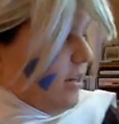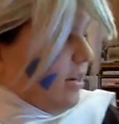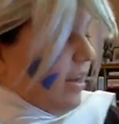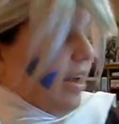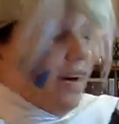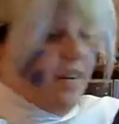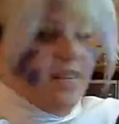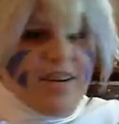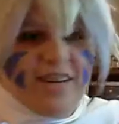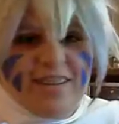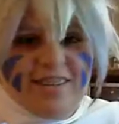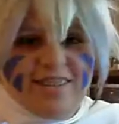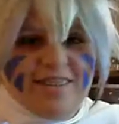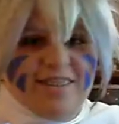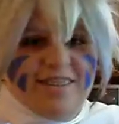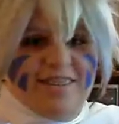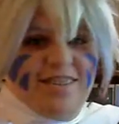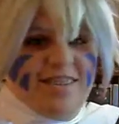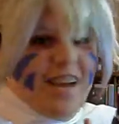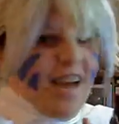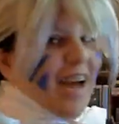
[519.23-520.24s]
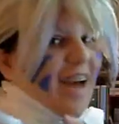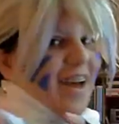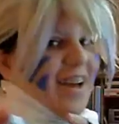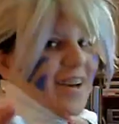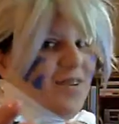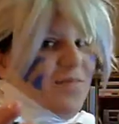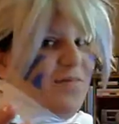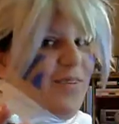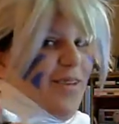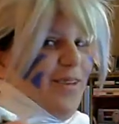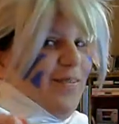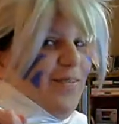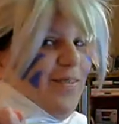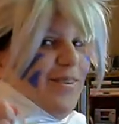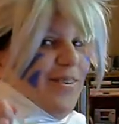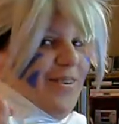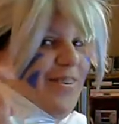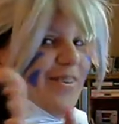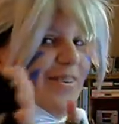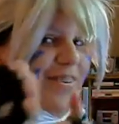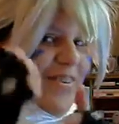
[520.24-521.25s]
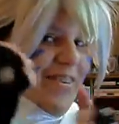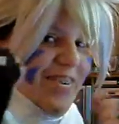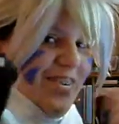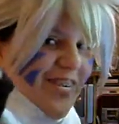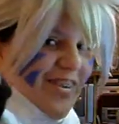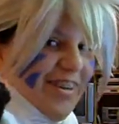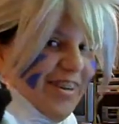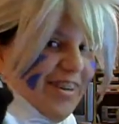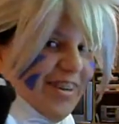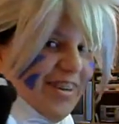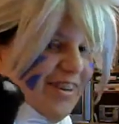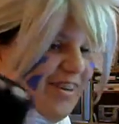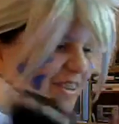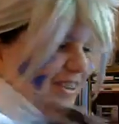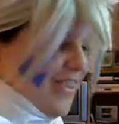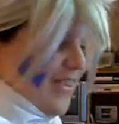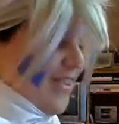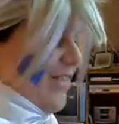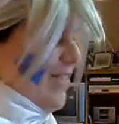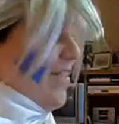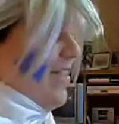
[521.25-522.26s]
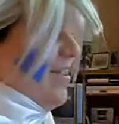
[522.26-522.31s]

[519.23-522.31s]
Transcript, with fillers: Now I get to tag people. Woohoo!